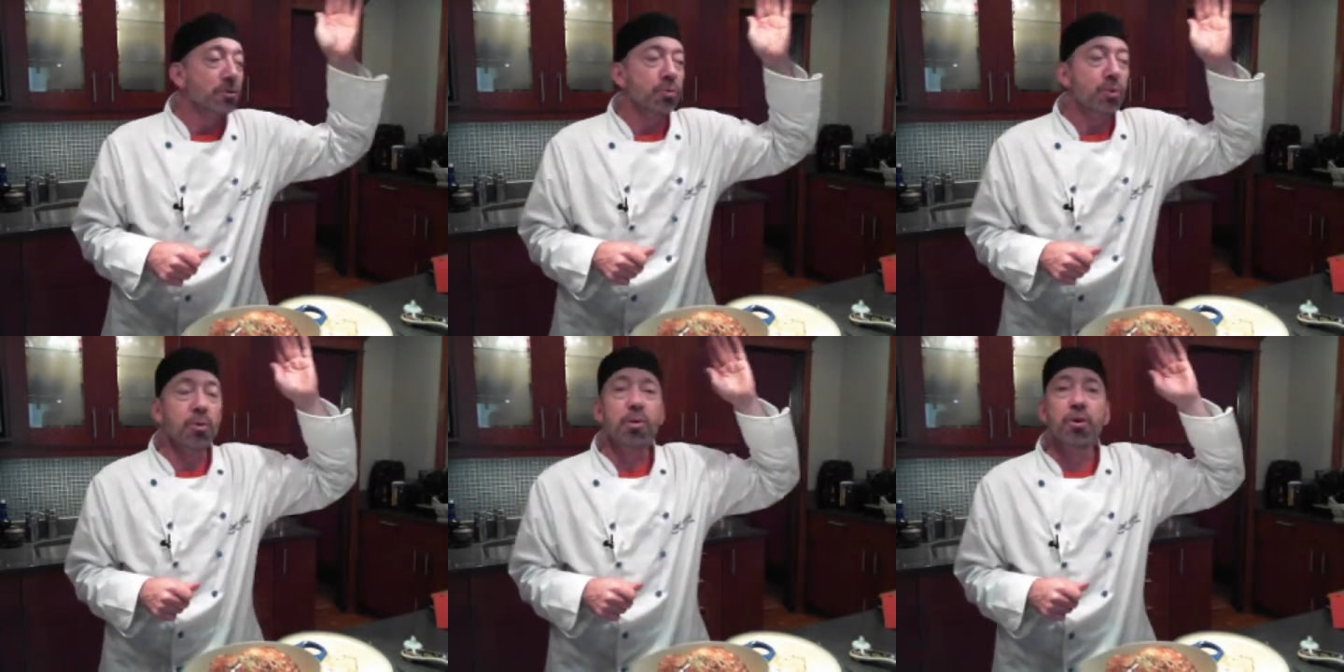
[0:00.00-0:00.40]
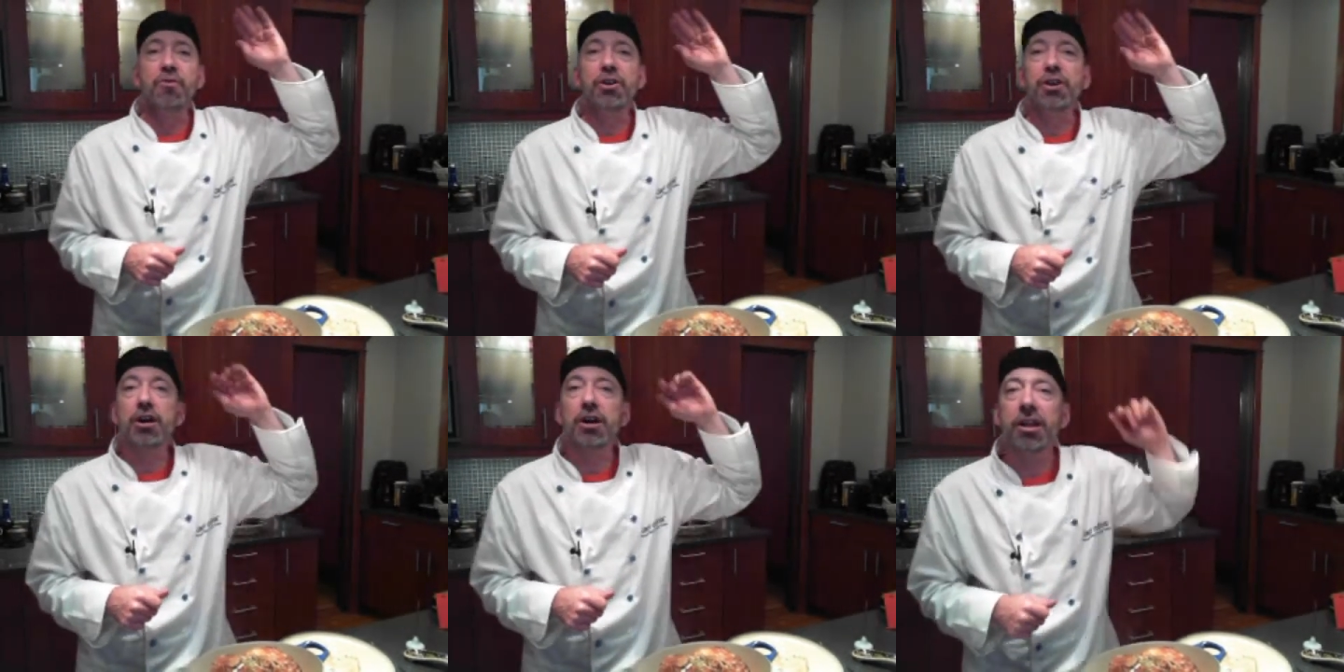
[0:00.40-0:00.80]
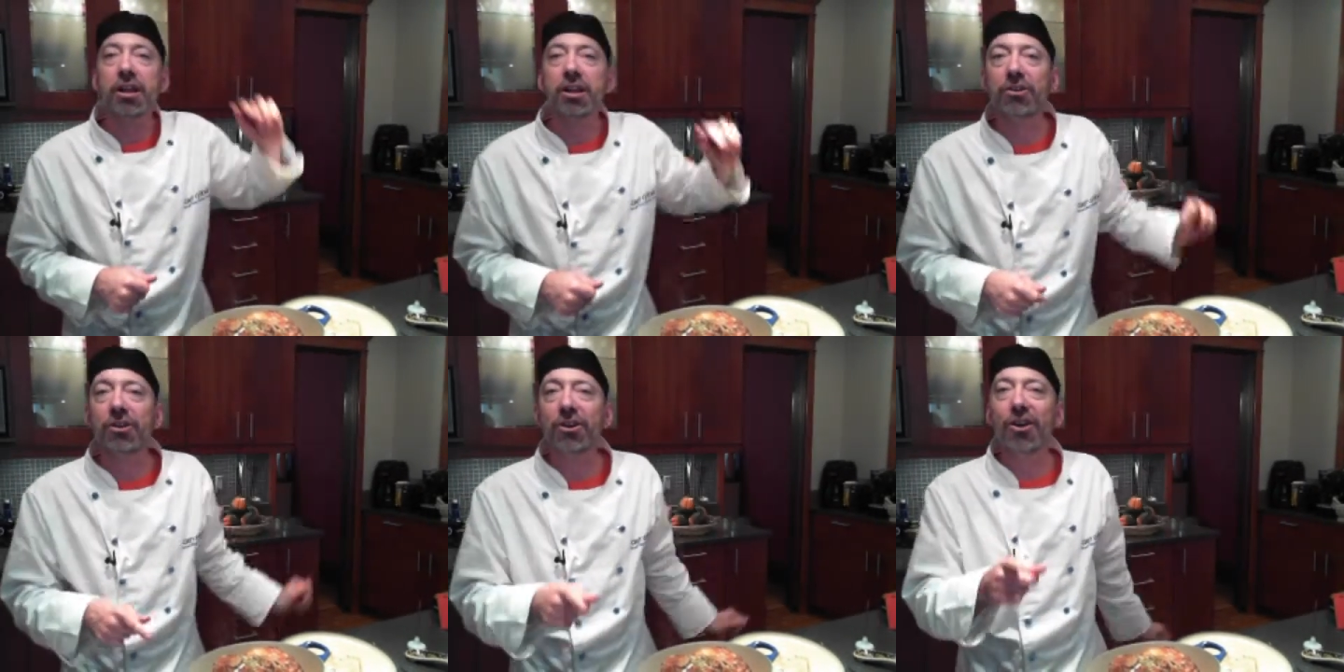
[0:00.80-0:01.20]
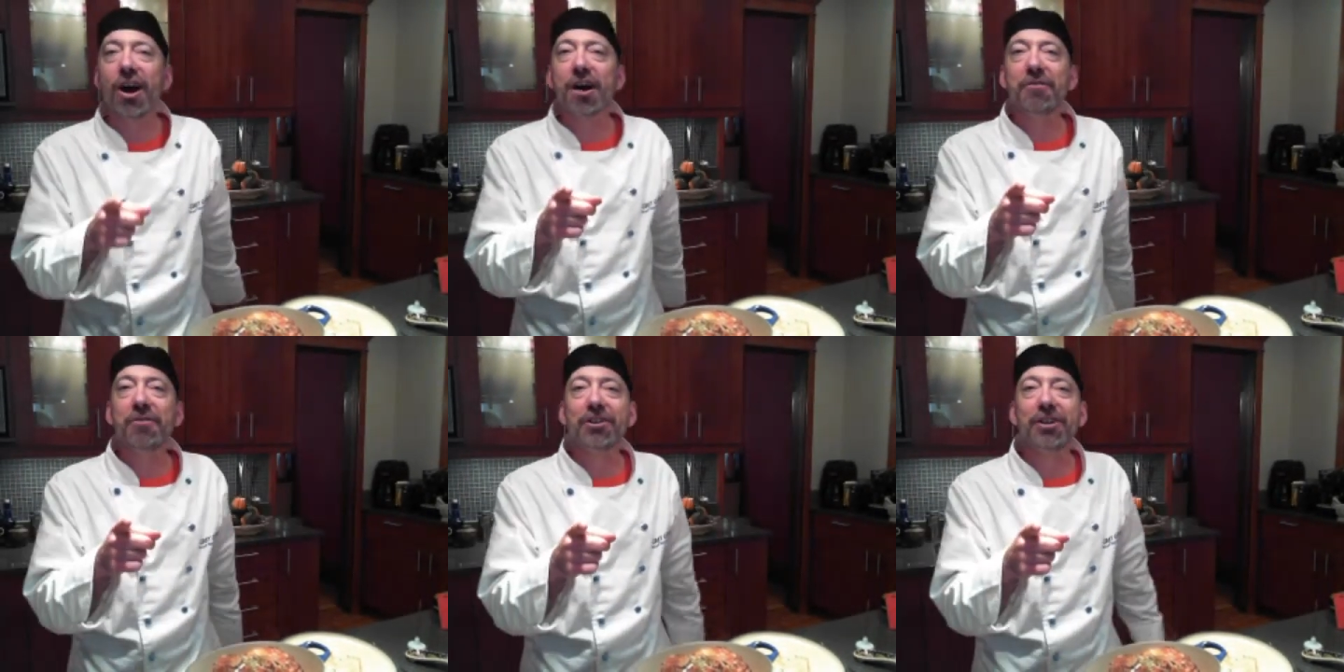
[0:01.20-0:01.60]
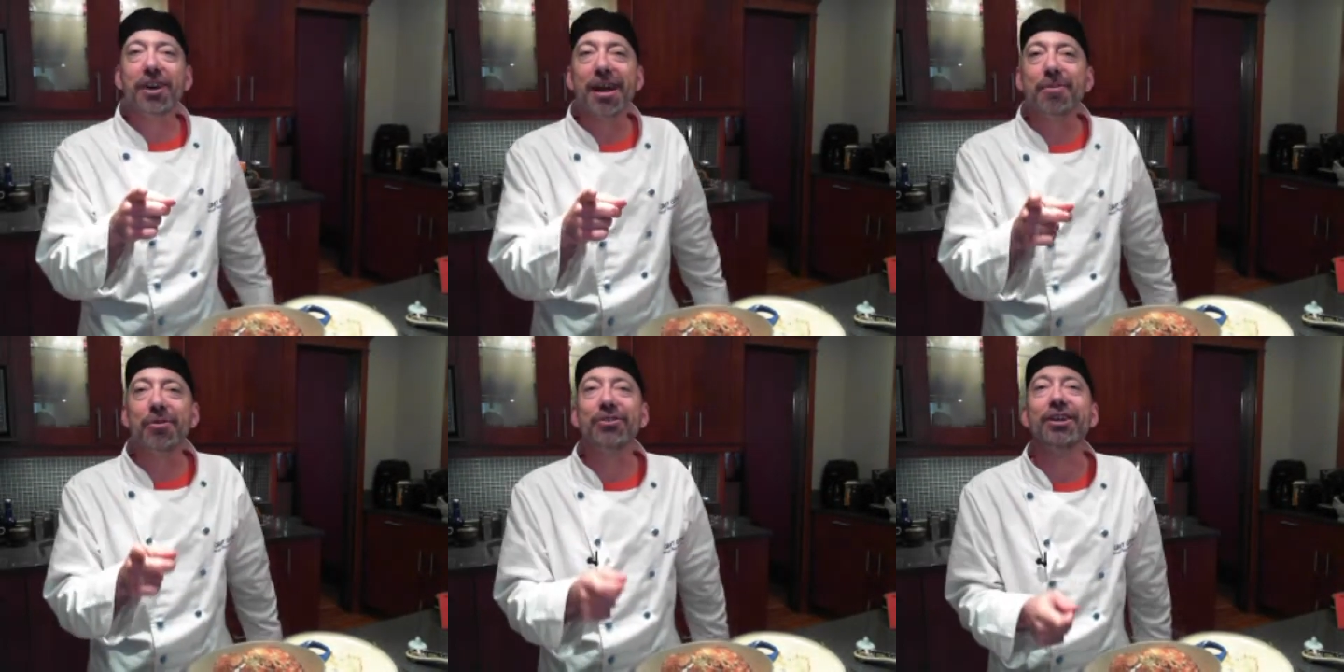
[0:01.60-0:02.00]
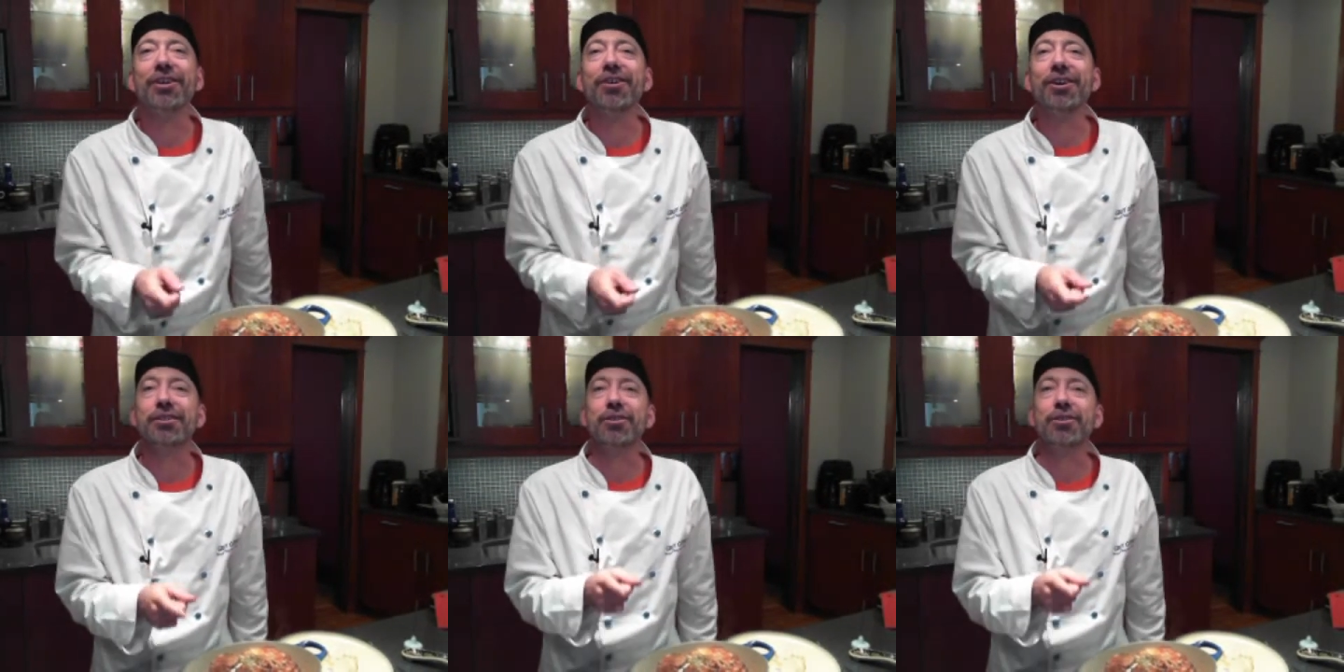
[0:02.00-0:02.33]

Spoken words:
when we'll figure out how to turn off our timers and cook